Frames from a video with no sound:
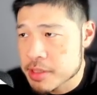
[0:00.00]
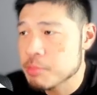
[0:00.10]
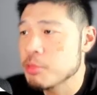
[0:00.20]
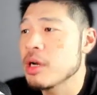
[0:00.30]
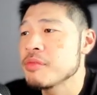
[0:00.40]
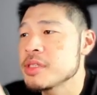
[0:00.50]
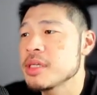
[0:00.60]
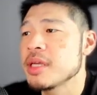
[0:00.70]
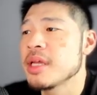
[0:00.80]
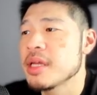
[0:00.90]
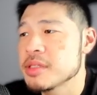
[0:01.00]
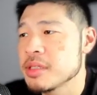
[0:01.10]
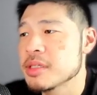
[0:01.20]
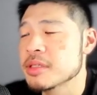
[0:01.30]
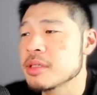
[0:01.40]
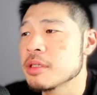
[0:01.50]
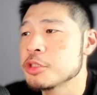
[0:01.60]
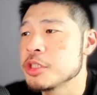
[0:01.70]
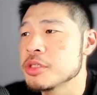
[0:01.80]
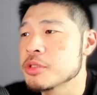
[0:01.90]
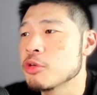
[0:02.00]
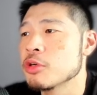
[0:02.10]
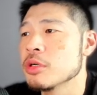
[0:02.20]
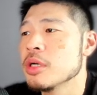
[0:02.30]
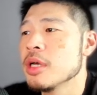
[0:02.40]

privacy enhancing technologies or